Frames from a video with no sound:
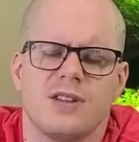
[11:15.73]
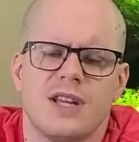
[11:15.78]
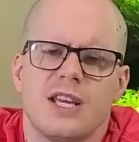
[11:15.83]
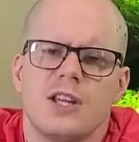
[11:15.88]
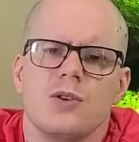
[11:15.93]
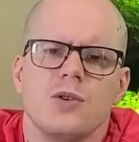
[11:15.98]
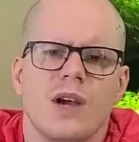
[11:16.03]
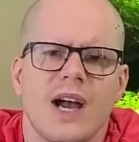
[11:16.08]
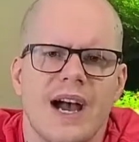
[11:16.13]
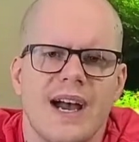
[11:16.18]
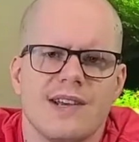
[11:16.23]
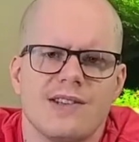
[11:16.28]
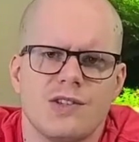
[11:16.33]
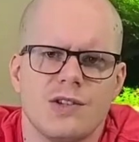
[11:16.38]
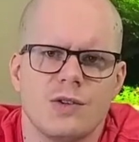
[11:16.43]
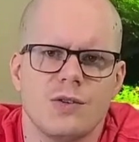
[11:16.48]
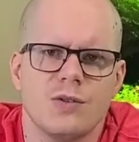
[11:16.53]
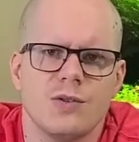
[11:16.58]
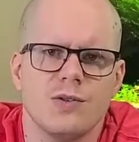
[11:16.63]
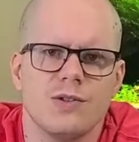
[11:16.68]
that you guys
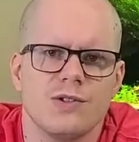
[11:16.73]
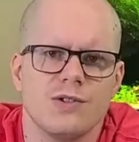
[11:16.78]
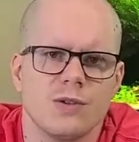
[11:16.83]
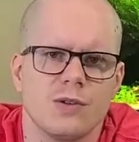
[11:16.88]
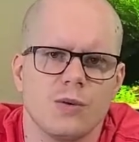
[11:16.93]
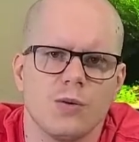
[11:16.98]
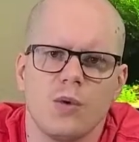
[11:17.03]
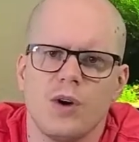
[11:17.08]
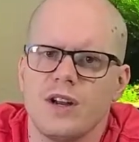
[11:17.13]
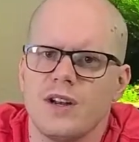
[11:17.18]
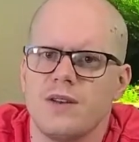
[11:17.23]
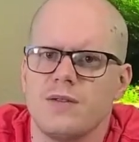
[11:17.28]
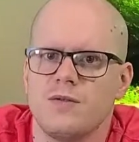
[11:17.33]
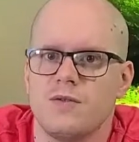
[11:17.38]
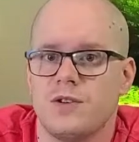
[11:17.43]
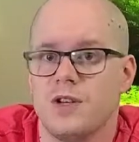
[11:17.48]
use or what